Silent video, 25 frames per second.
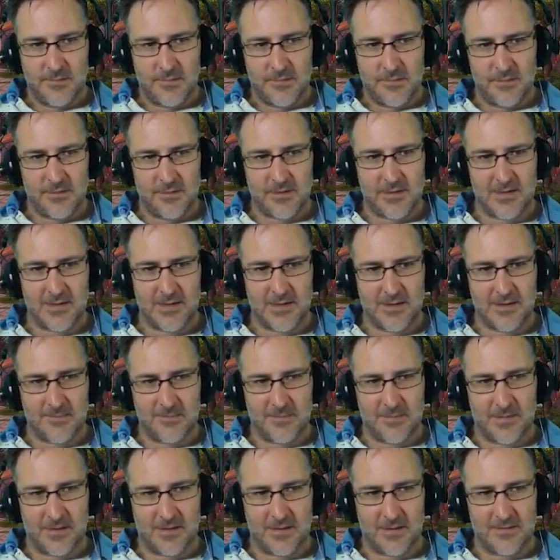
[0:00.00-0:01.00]
Look at it,
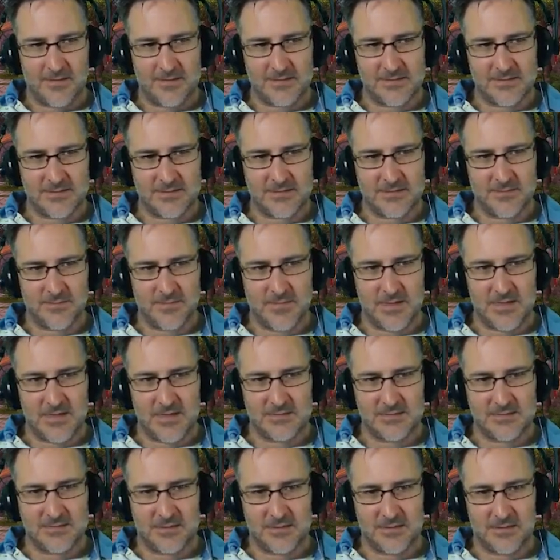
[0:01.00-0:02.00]
man. This is
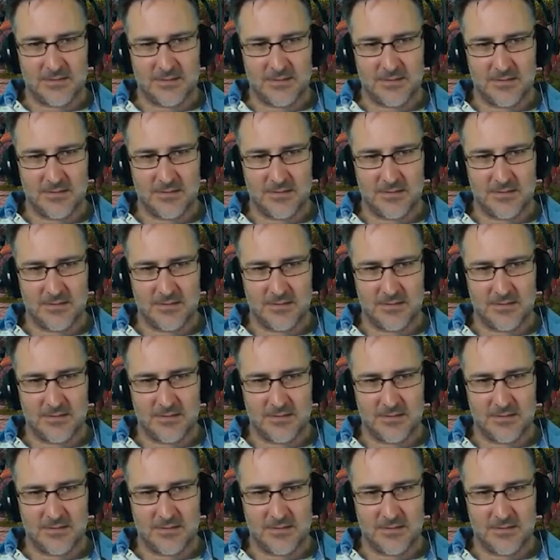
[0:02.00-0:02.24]
amazing.